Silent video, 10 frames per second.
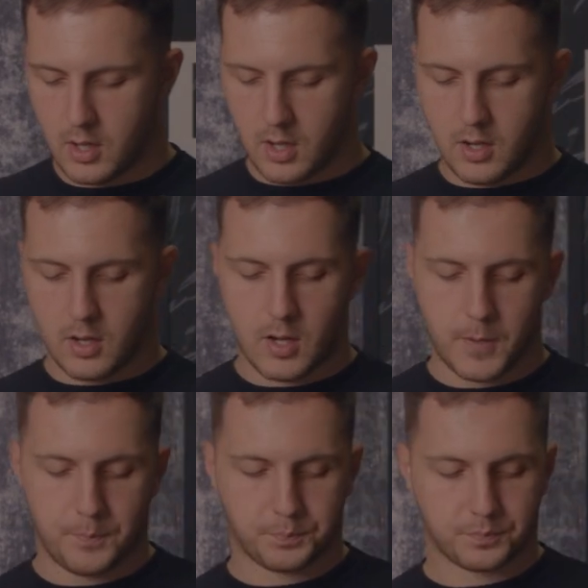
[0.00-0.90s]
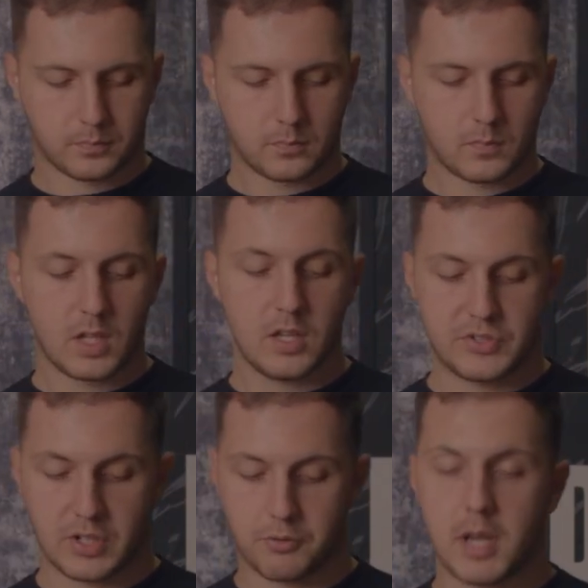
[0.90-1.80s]

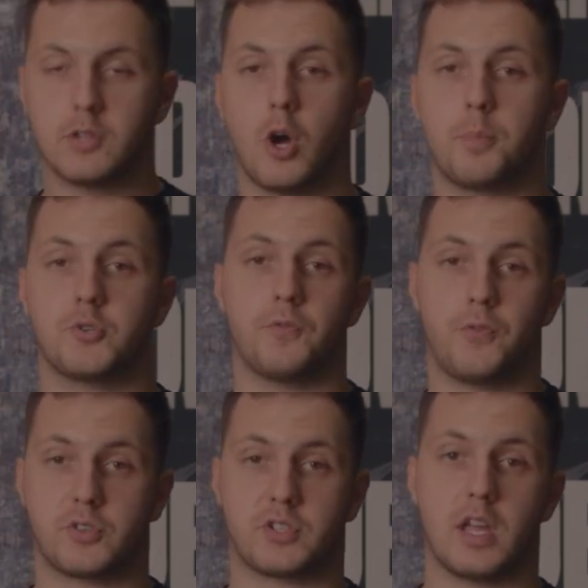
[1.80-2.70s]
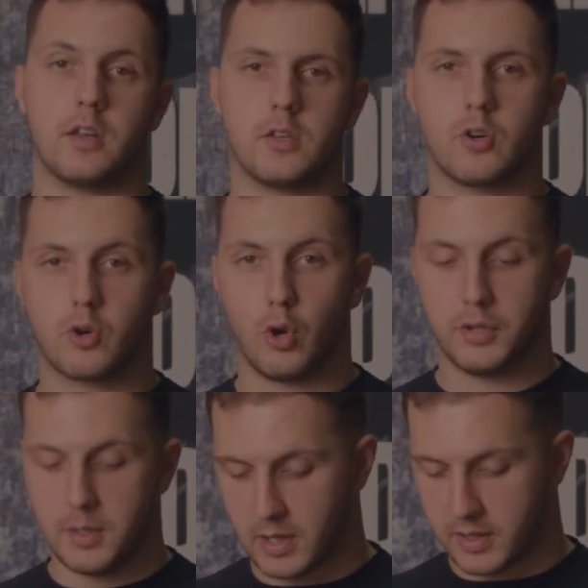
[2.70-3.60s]
It's a great option for scaling your
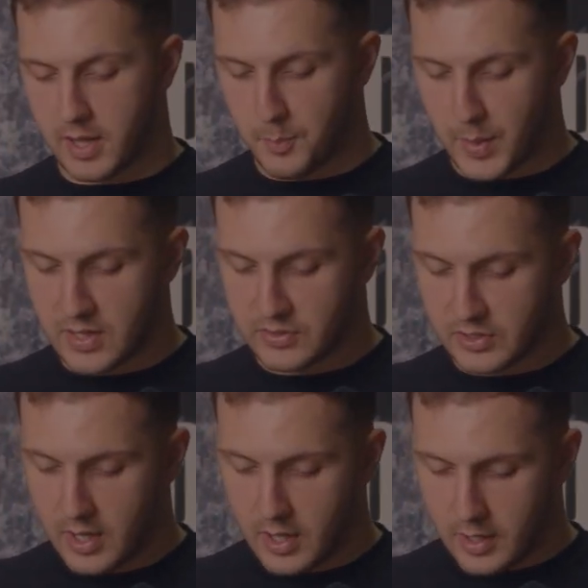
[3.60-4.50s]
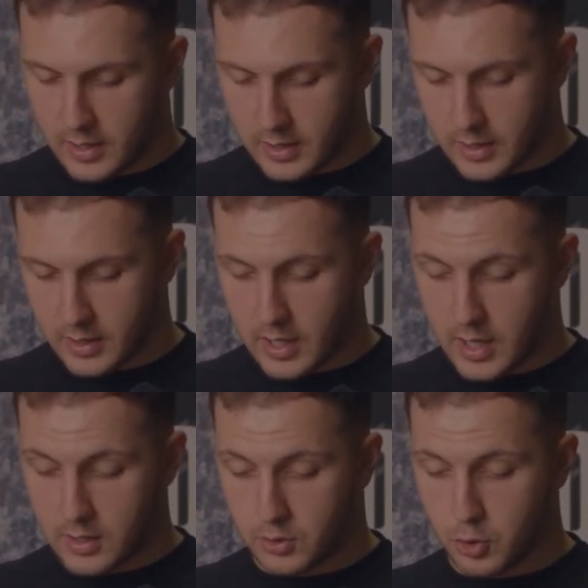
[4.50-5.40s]
cold email campaigns.
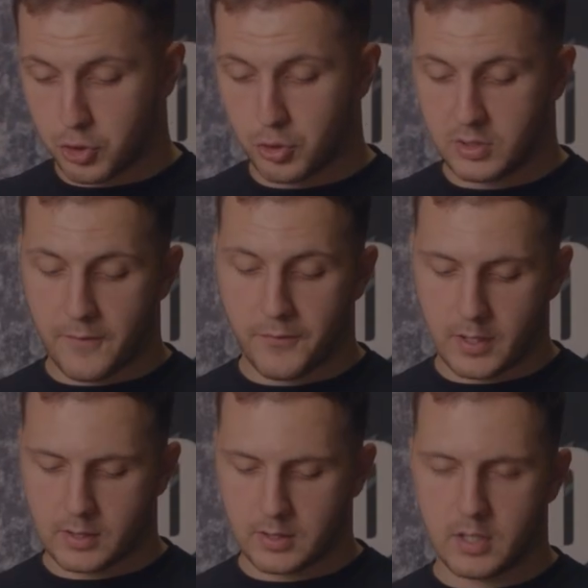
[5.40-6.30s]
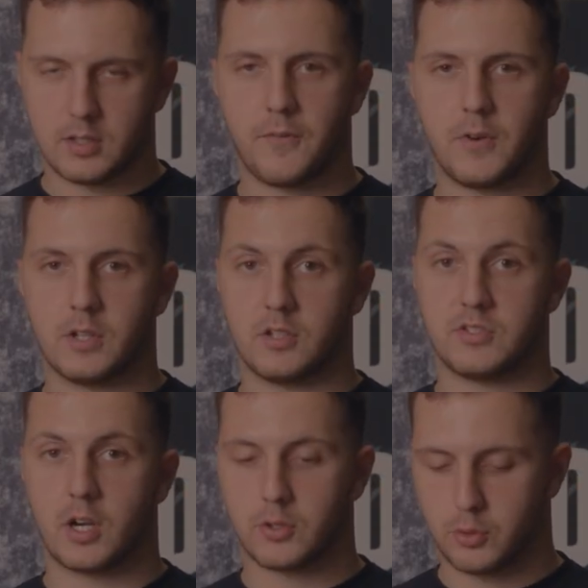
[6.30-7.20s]
And you should definitely
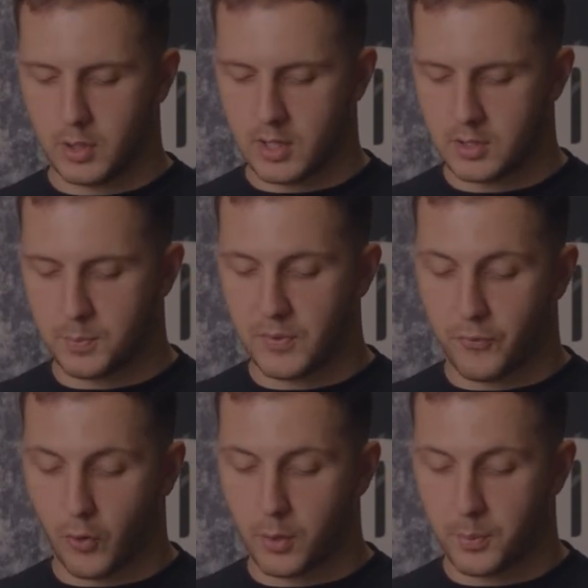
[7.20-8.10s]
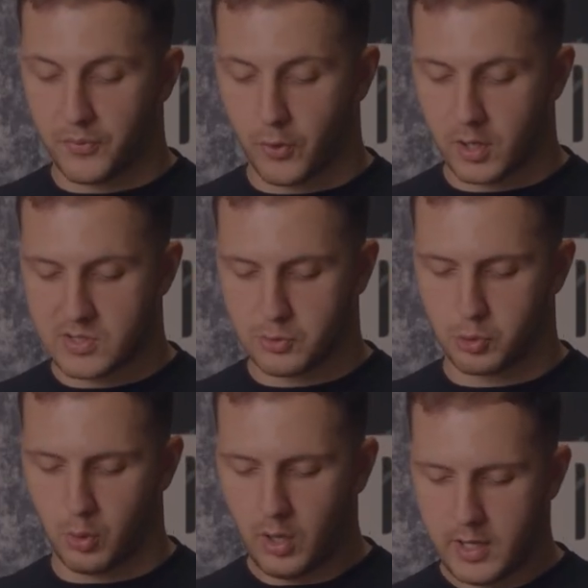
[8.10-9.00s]
start doing it before it's
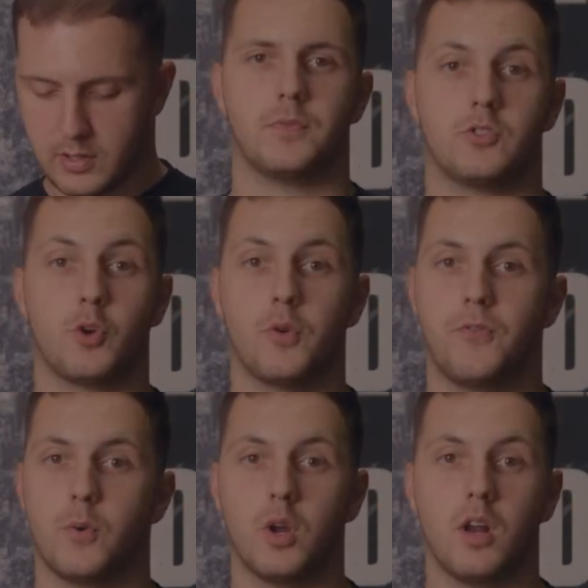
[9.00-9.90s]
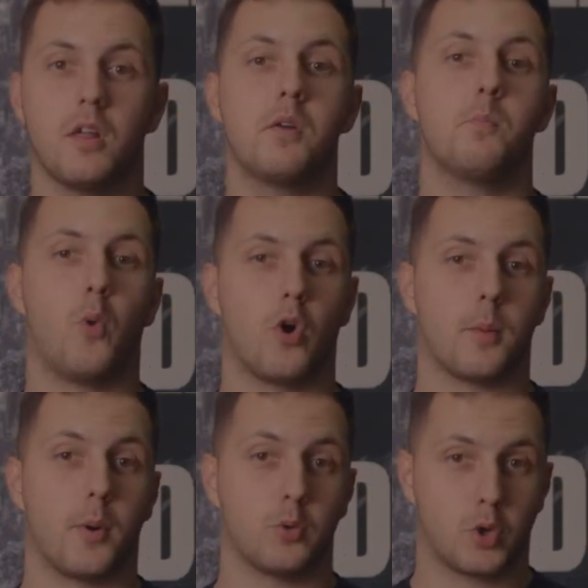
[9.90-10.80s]
too late. So if you want to learn more
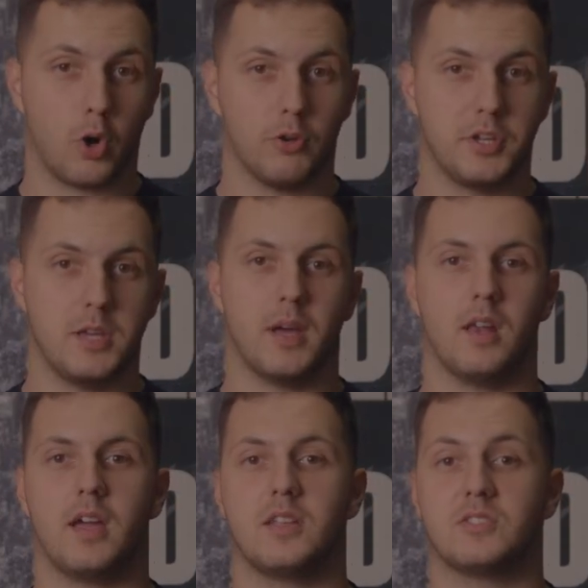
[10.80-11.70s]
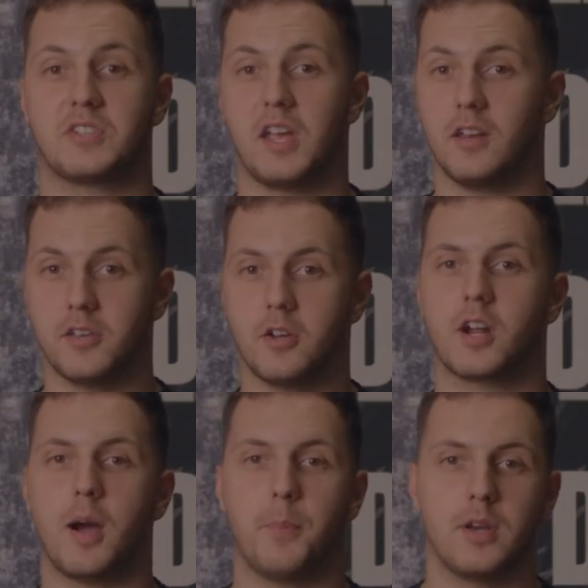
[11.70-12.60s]
about cold email and scaling your
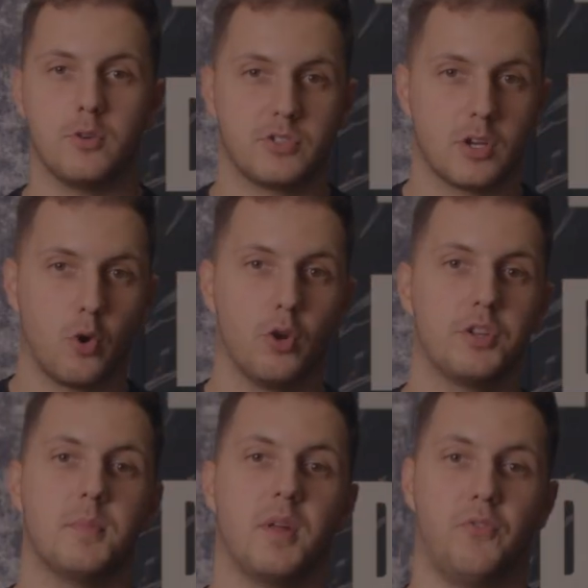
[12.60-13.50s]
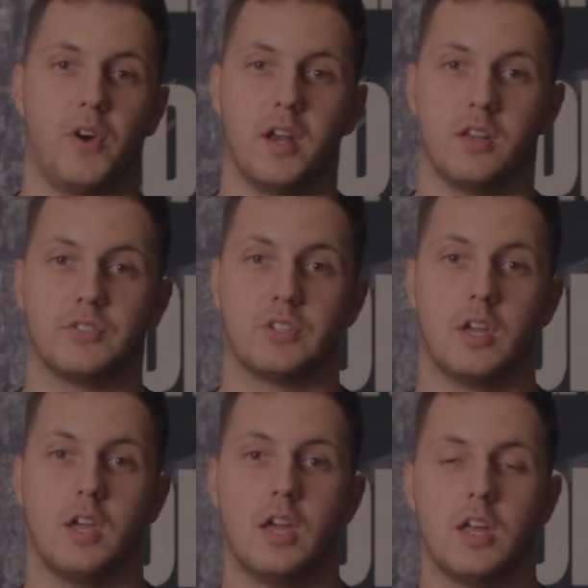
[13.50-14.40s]
company using cold email funnels,
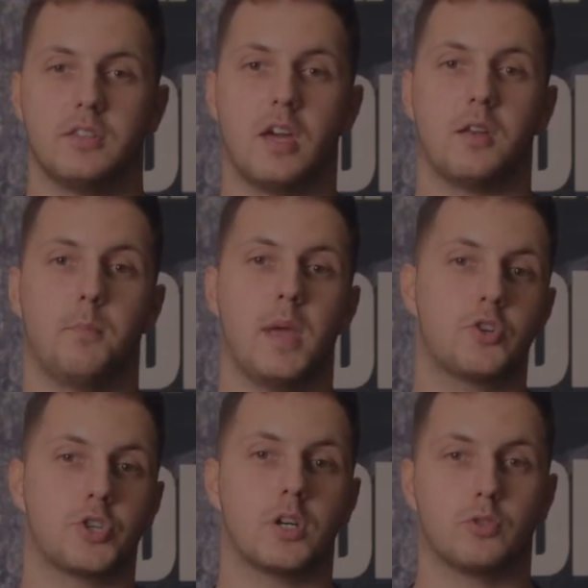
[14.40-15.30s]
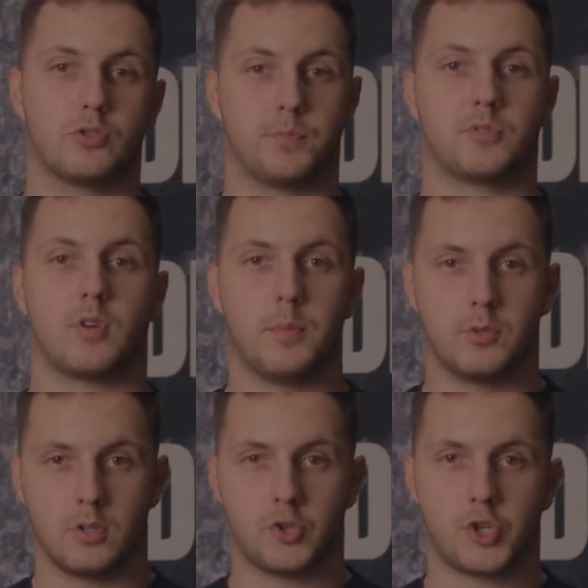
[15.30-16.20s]
then make sure to subscribe
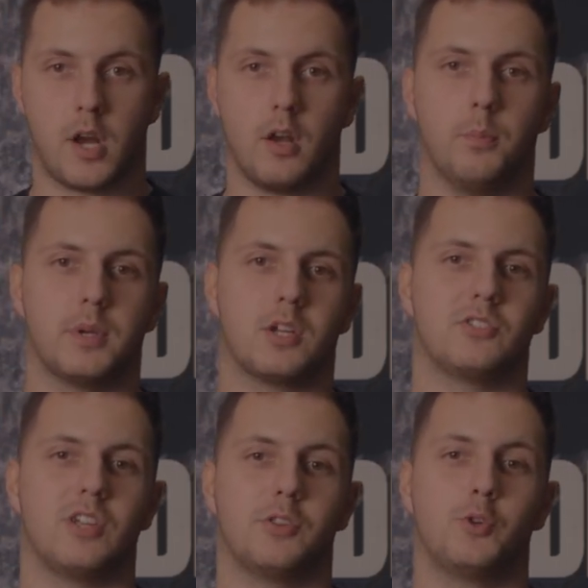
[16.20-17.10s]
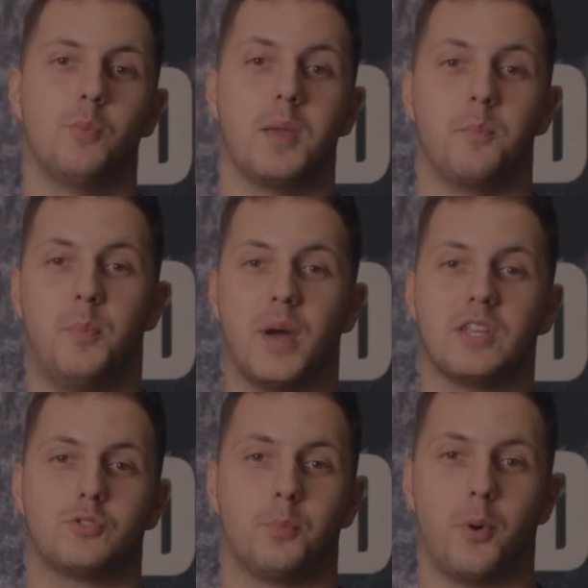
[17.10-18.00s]
to the channel, because I'll do my
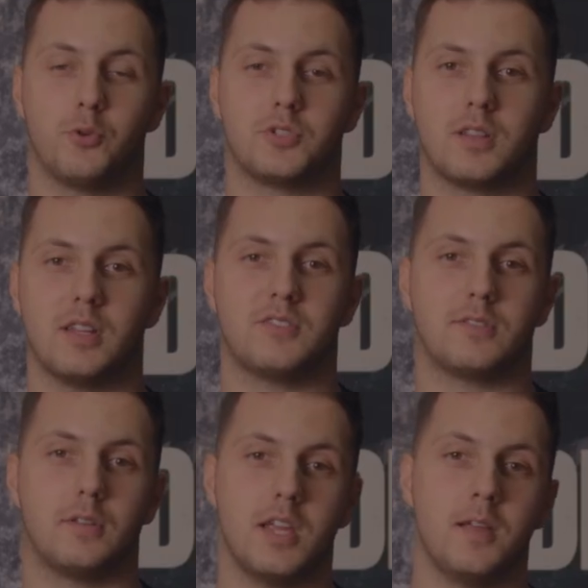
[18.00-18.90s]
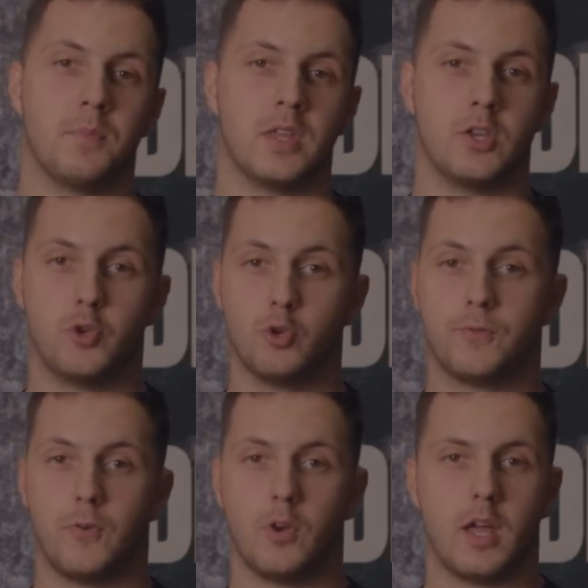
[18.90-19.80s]
best to post at least 3
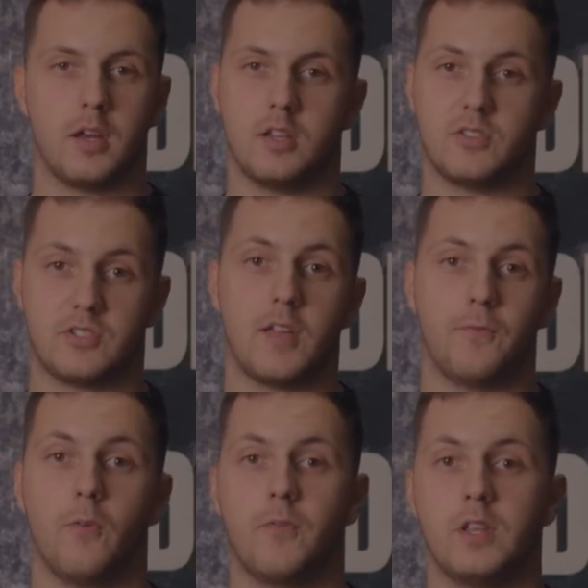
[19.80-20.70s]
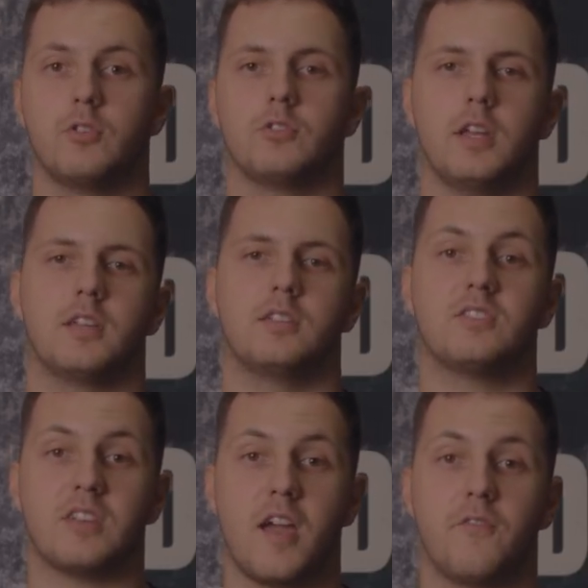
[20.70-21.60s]
useful and insightful videos like
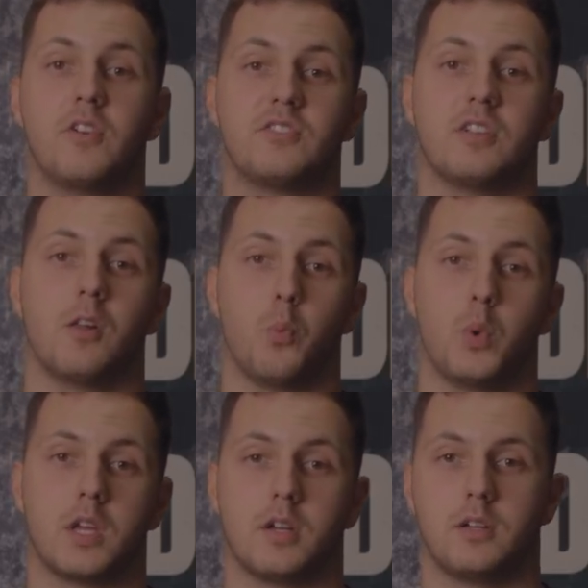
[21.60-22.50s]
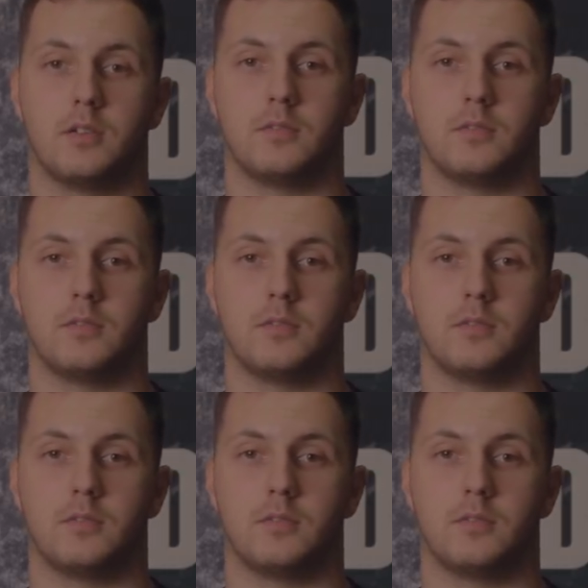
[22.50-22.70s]
this every single week.